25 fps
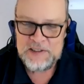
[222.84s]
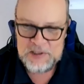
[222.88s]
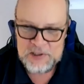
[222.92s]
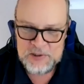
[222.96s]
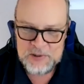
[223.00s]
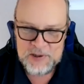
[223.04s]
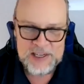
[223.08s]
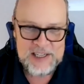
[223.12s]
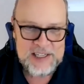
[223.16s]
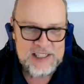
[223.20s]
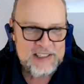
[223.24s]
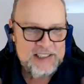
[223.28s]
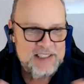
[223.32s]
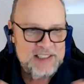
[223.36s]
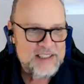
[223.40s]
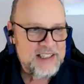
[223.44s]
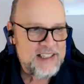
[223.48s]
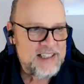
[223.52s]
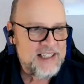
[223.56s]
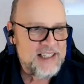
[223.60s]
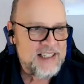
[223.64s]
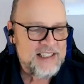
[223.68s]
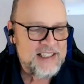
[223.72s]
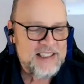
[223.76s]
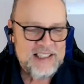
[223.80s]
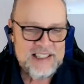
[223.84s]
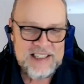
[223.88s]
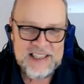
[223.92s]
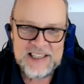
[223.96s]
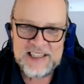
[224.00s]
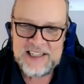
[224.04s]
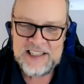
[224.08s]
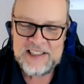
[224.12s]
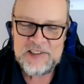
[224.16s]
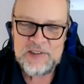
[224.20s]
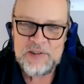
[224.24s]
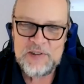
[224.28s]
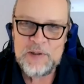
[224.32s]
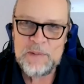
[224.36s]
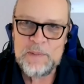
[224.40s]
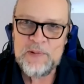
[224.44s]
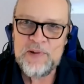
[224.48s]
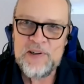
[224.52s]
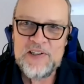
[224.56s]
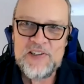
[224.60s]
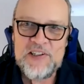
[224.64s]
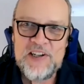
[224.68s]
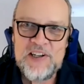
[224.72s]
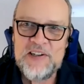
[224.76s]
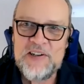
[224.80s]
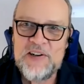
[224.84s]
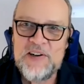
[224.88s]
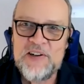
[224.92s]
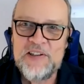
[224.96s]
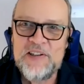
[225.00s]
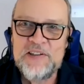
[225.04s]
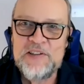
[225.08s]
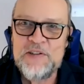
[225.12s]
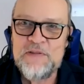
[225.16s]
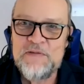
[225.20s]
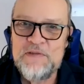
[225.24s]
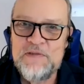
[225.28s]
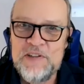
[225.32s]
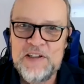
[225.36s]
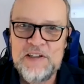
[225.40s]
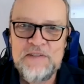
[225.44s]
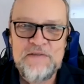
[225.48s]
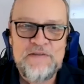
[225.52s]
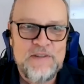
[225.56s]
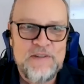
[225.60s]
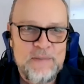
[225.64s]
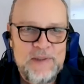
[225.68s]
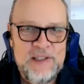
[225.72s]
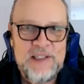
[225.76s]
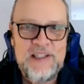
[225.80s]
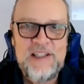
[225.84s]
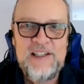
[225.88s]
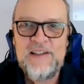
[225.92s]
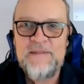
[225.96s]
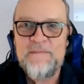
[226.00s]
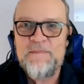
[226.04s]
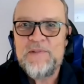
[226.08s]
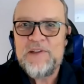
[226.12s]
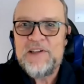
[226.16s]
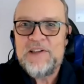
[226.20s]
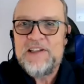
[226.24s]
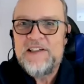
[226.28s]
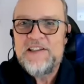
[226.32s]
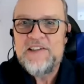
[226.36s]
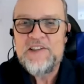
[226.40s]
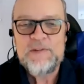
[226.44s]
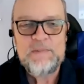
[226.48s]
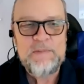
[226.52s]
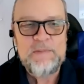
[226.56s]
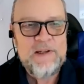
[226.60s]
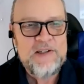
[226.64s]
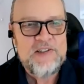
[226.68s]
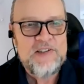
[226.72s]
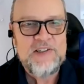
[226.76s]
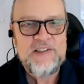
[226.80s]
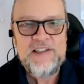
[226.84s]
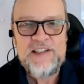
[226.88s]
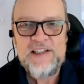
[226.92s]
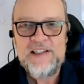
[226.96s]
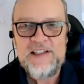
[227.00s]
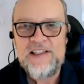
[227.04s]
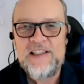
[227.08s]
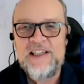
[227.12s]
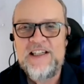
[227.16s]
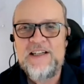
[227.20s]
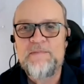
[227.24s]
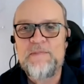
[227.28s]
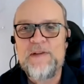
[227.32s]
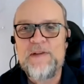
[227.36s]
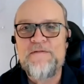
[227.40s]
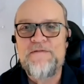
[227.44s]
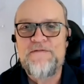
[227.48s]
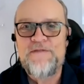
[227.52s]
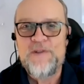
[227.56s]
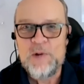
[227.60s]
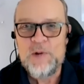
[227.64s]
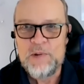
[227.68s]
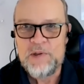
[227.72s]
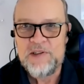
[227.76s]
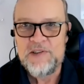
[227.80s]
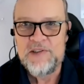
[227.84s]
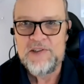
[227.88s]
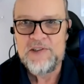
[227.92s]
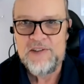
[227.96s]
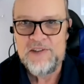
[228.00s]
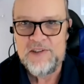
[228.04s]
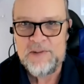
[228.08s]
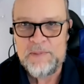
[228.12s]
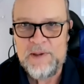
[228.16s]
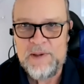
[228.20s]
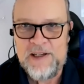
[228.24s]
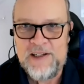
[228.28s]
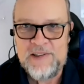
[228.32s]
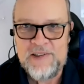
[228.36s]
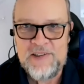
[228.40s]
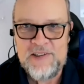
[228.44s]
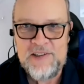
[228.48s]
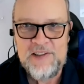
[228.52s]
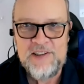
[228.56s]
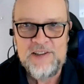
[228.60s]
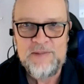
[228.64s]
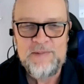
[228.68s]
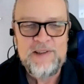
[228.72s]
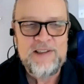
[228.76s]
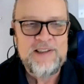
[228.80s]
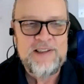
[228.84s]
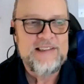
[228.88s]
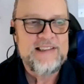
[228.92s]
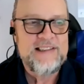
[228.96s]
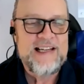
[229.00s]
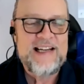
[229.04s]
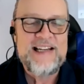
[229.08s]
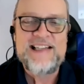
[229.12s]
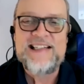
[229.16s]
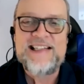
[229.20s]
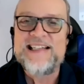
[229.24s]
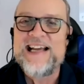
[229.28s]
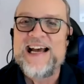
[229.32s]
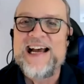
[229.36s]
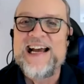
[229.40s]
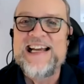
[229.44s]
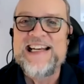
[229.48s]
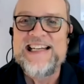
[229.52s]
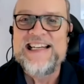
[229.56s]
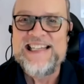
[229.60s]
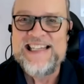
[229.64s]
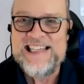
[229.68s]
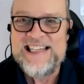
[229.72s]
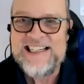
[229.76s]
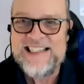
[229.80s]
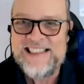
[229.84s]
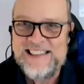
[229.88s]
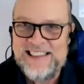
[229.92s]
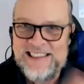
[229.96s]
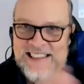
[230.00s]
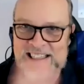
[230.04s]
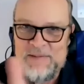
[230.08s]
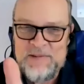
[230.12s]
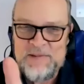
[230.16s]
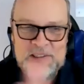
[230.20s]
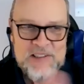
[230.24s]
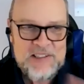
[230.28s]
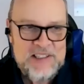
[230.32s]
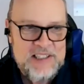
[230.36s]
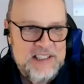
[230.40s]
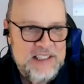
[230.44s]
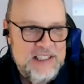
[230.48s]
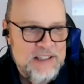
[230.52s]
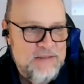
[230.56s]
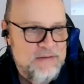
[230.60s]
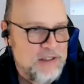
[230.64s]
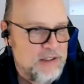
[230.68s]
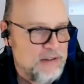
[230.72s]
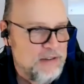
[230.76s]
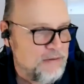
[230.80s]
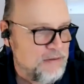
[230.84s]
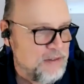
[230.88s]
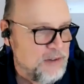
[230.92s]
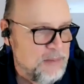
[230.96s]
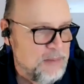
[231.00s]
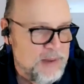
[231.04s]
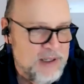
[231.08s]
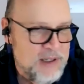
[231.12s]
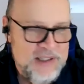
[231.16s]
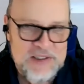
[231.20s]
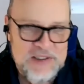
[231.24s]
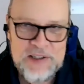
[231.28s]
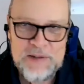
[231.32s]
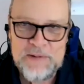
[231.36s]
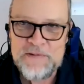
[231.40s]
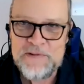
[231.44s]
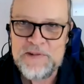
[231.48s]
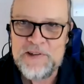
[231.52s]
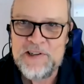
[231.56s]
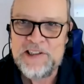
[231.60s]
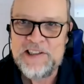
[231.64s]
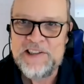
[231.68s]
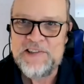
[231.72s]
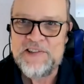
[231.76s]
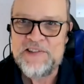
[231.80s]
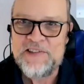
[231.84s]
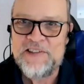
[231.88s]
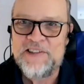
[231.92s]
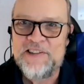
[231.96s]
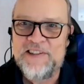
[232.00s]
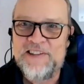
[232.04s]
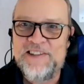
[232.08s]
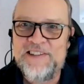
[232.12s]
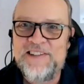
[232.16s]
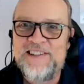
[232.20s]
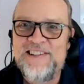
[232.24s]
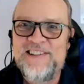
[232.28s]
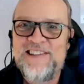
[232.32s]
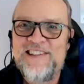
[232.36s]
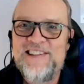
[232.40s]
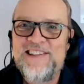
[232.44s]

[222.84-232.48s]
training today, and I do appreciate all that you've done for me, especially getting me focused this past year, because I needed it. And I'm just going to give you a few minutes here before I get started.